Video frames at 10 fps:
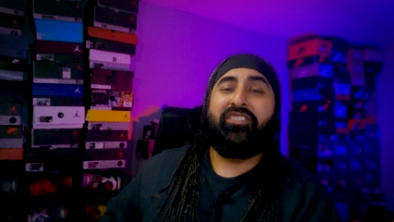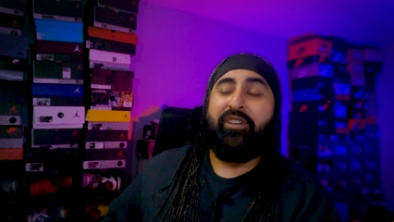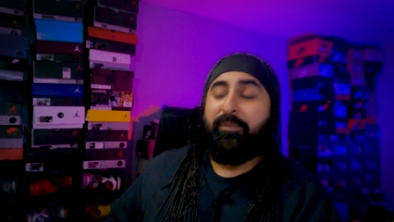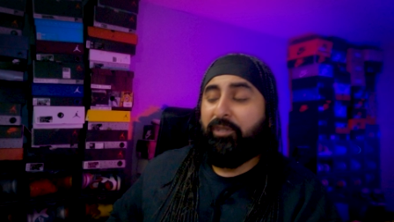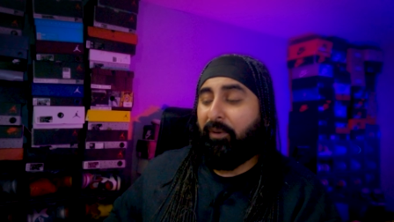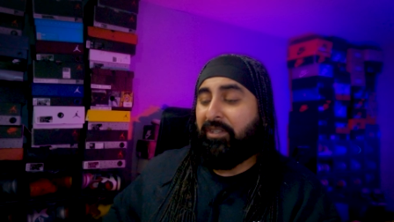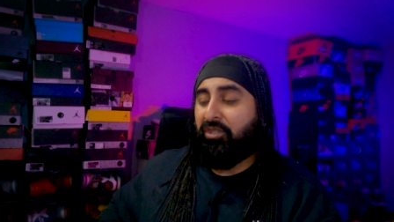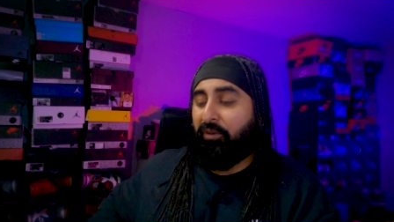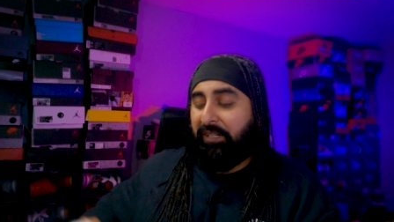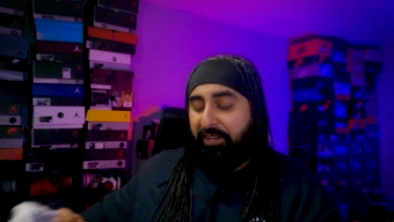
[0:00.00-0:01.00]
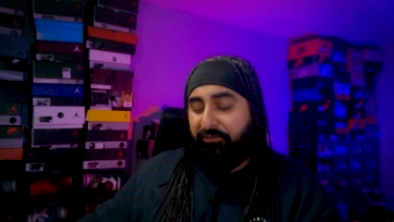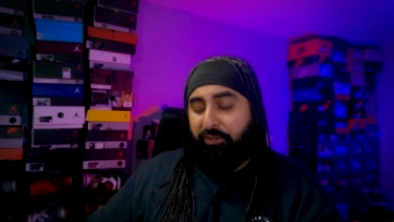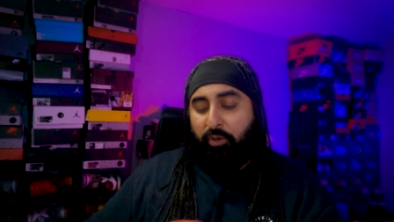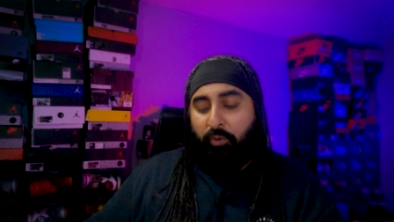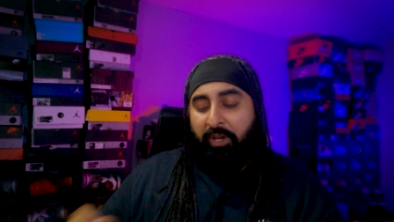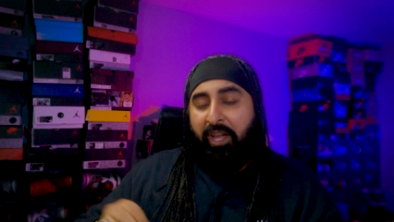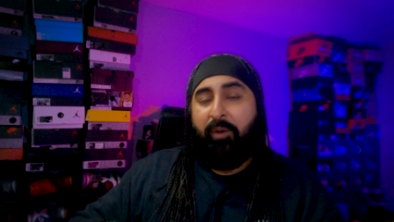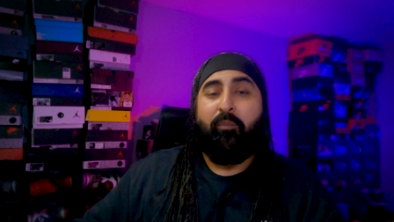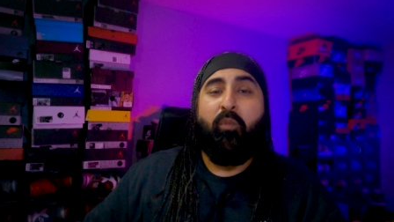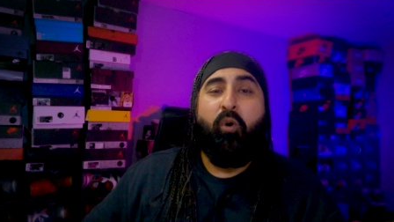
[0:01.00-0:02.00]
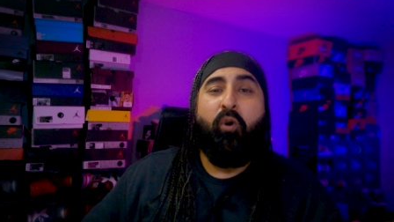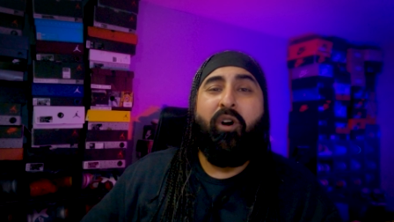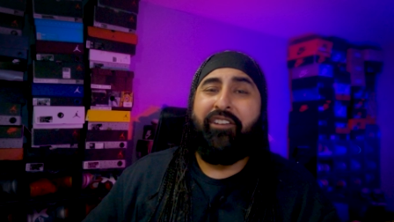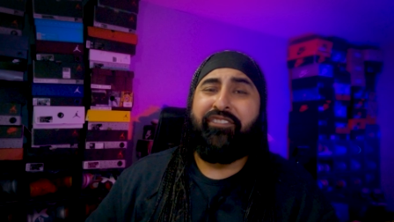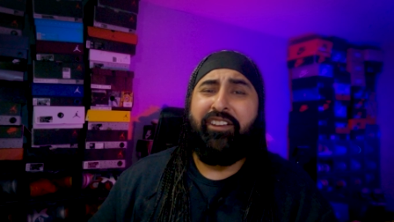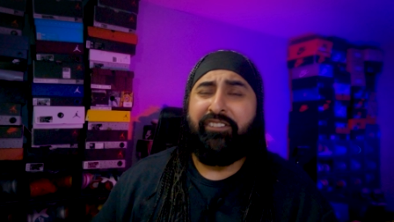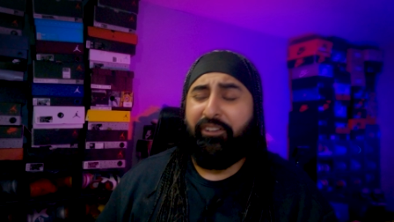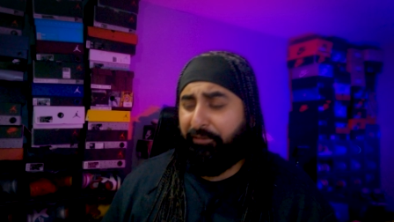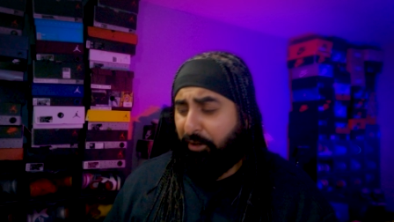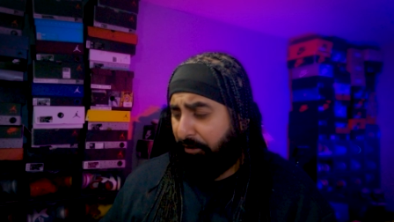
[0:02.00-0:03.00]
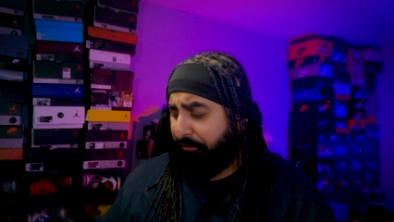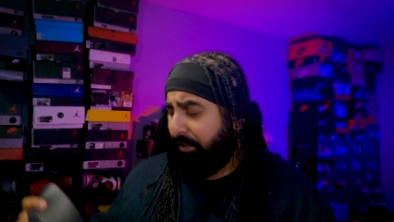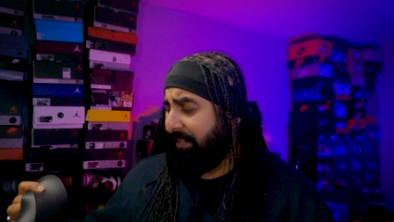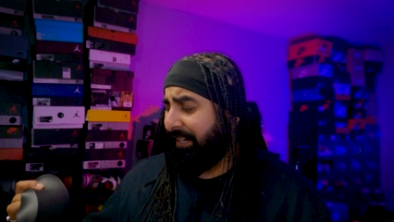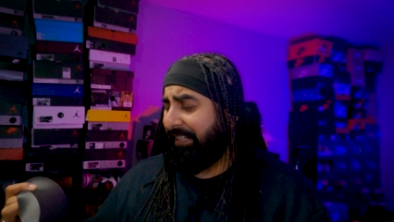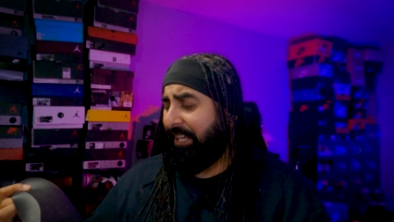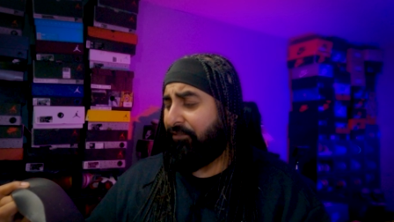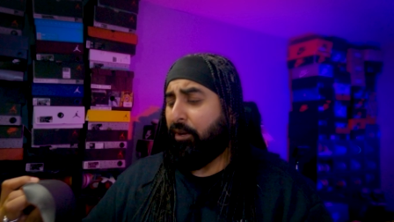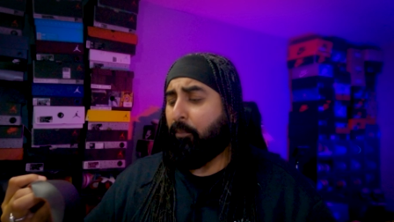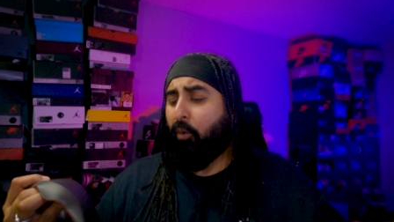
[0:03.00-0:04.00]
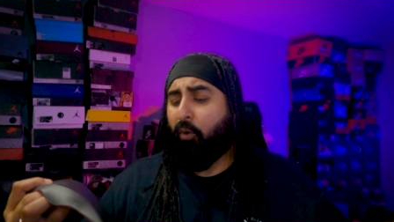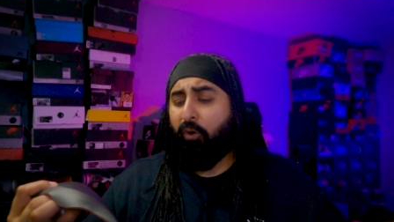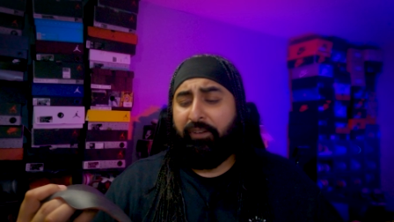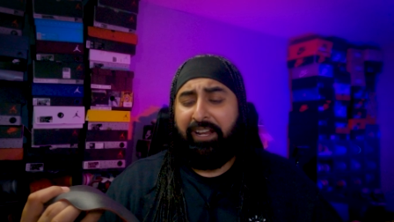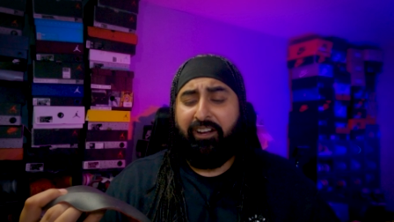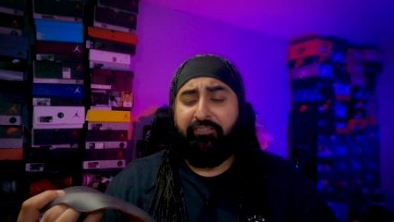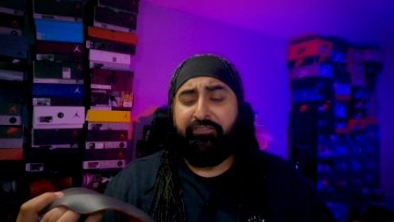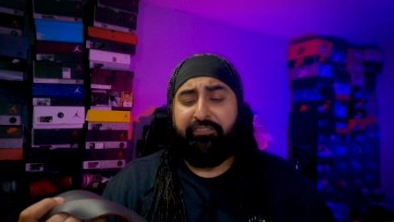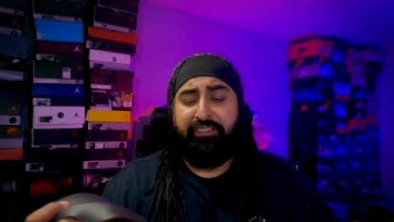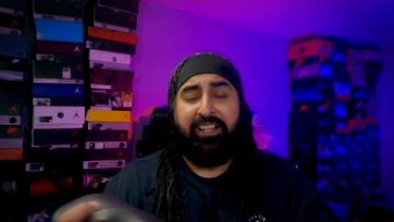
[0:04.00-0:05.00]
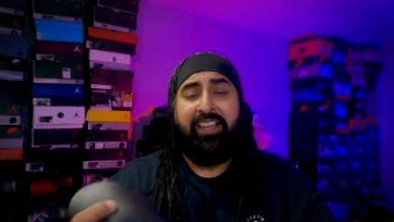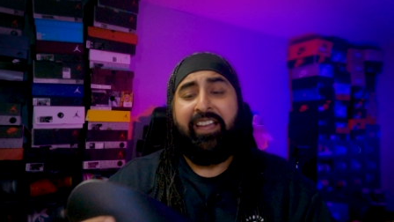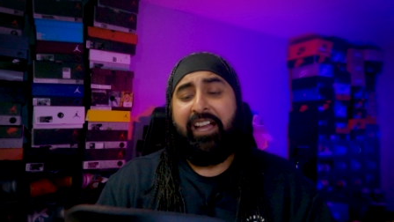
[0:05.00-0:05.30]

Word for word: Dream So and So give you more. I think the I think they give you more of that comfort thing.